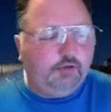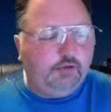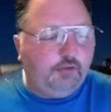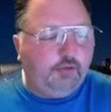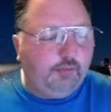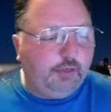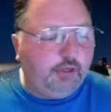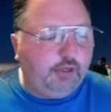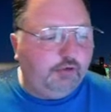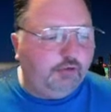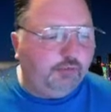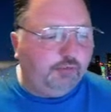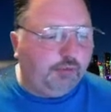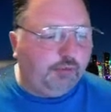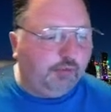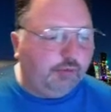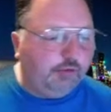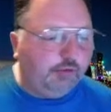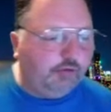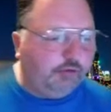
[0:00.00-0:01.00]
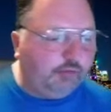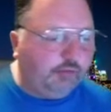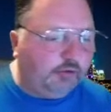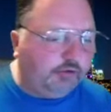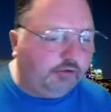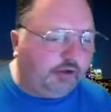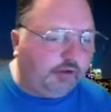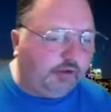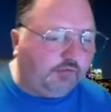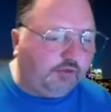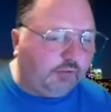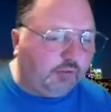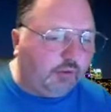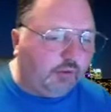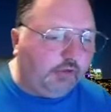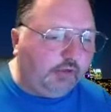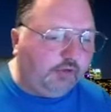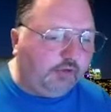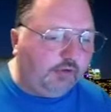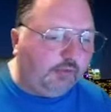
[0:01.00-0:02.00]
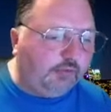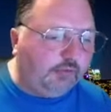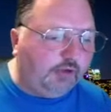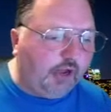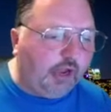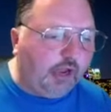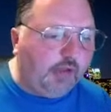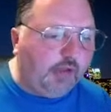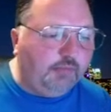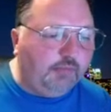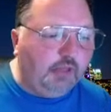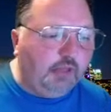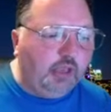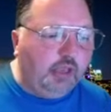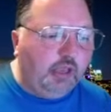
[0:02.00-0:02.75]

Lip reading: somebody who's been with Superchatters for quite some time.